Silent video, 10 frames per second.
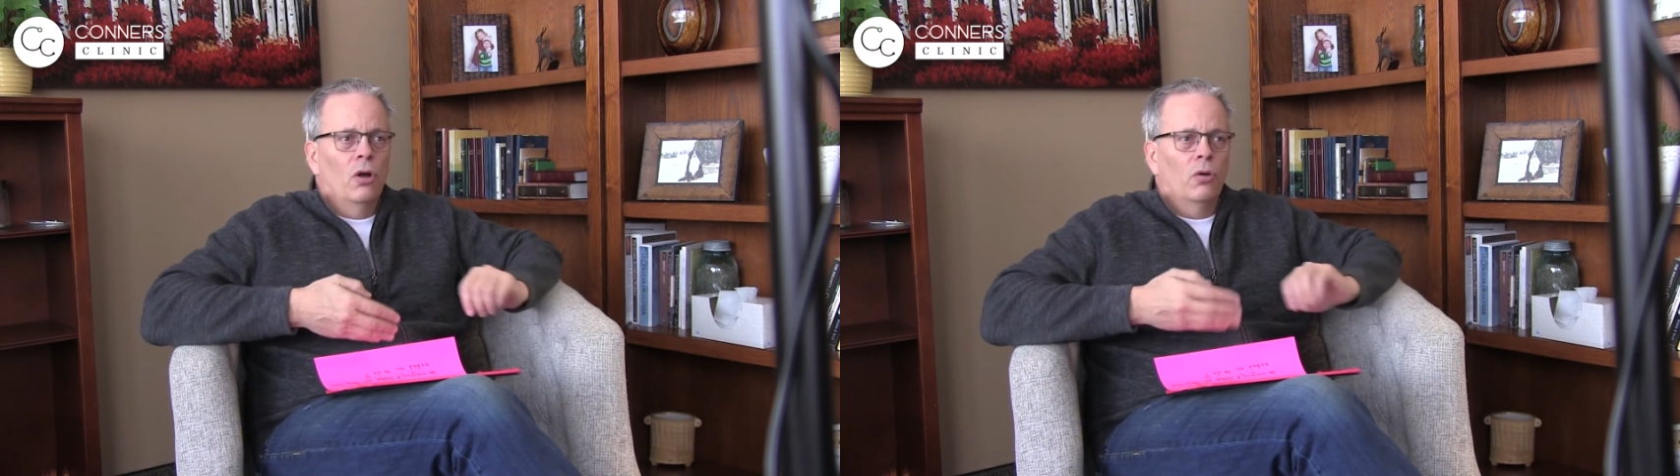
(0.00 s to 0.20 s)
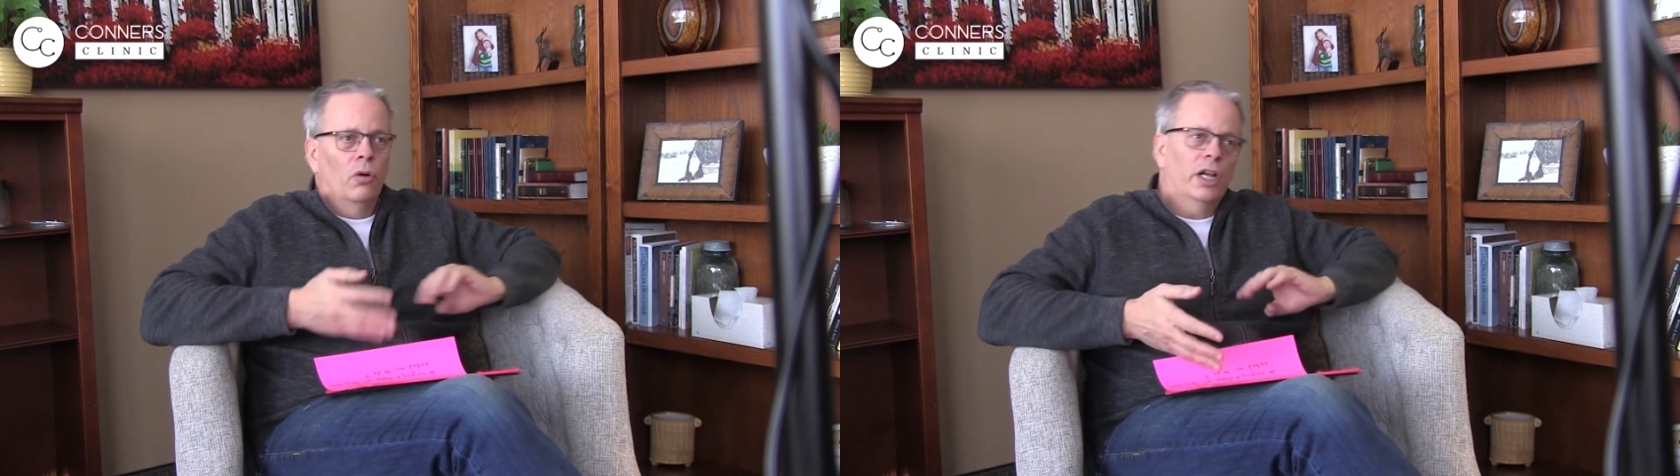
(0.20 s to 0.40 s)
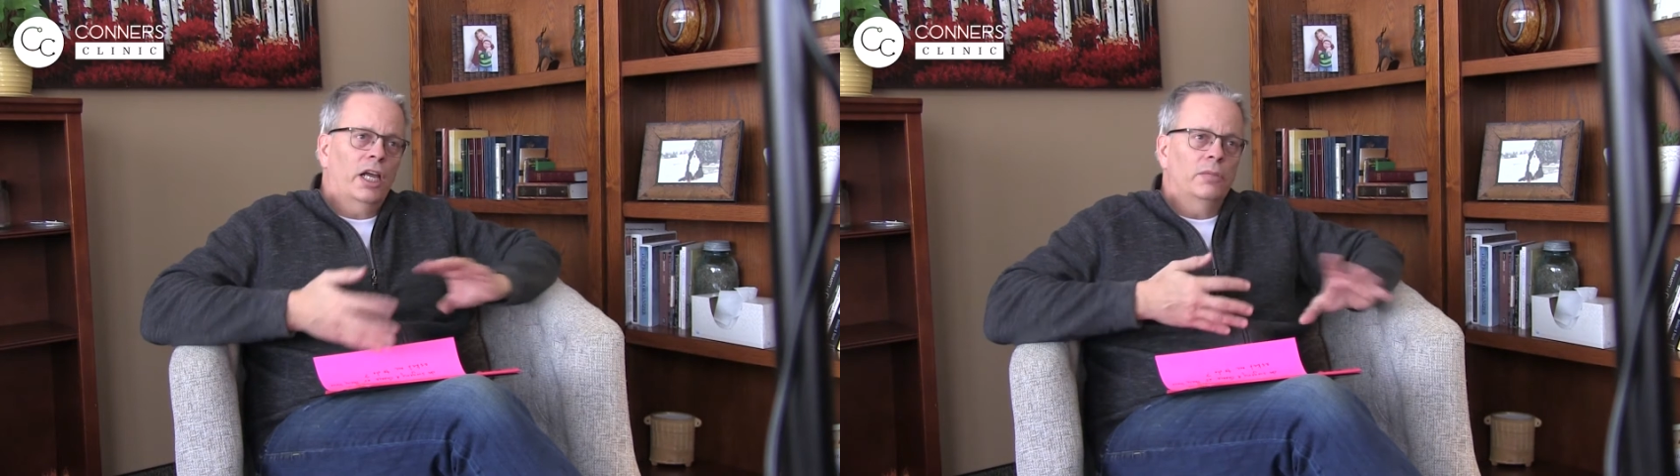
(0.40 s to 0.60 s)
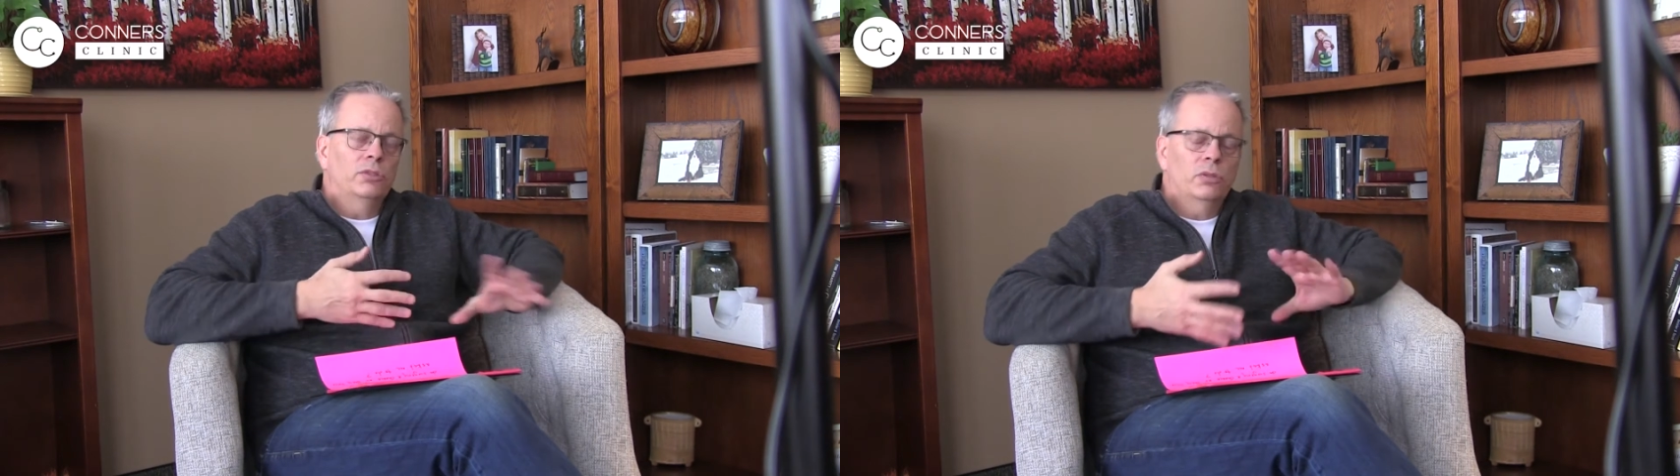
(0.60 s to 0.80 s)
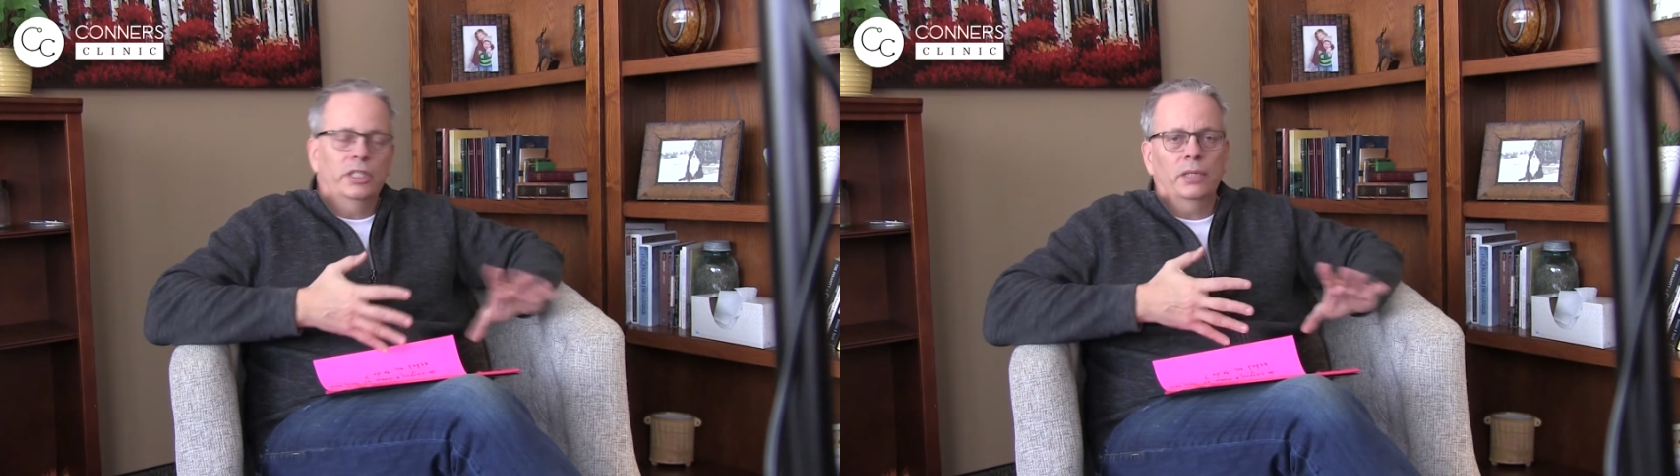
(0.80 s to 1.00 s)
what I am
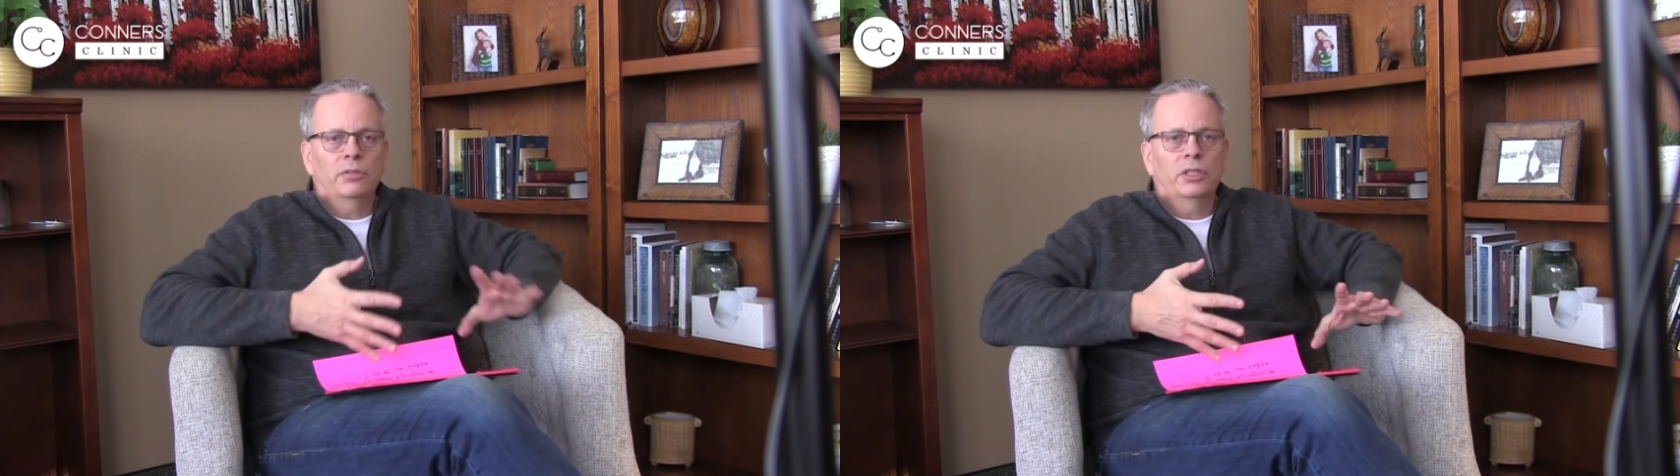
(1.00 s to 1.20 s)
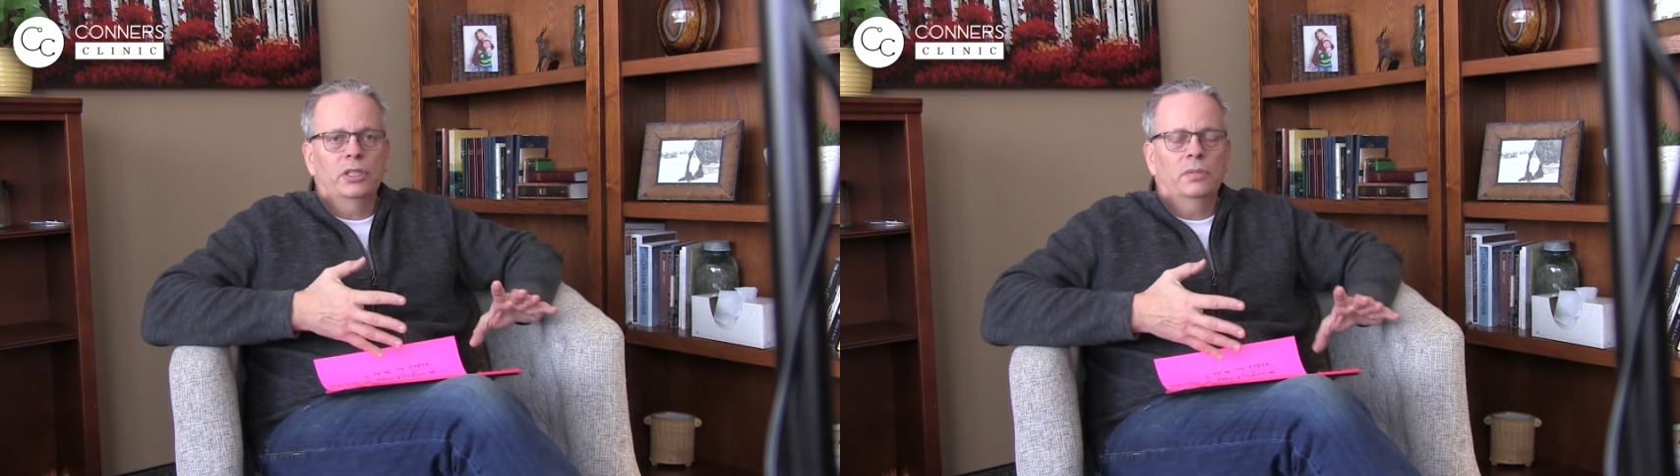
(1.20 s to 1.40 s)
doing up to this